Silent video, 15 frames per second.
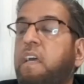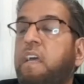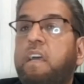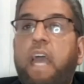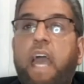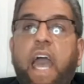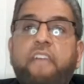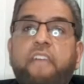
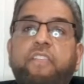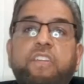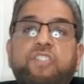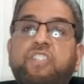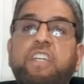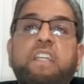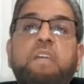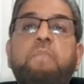Every
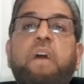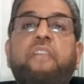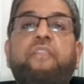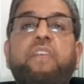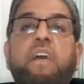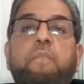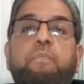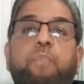genie
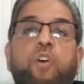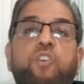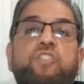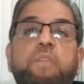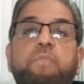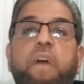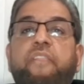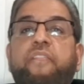mafia, poultry
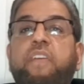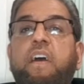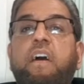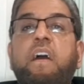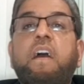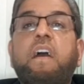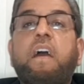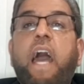mafia,
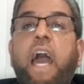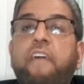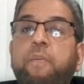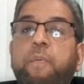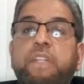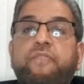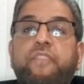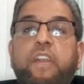everybody's
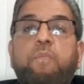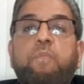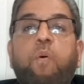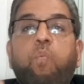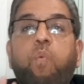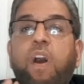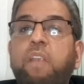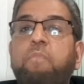fed up. But
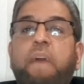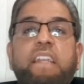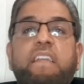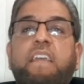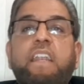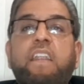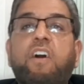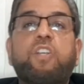one man
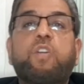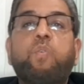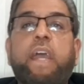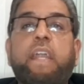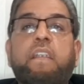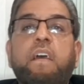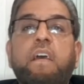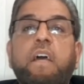cannot do it.
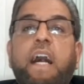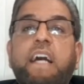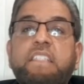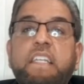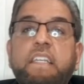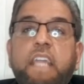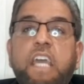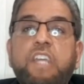As a
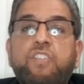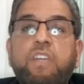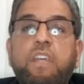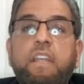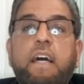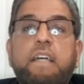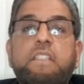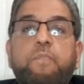nation, as
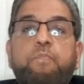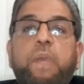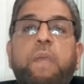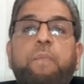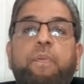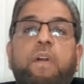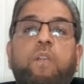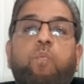a
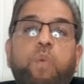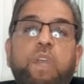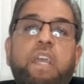people, we have a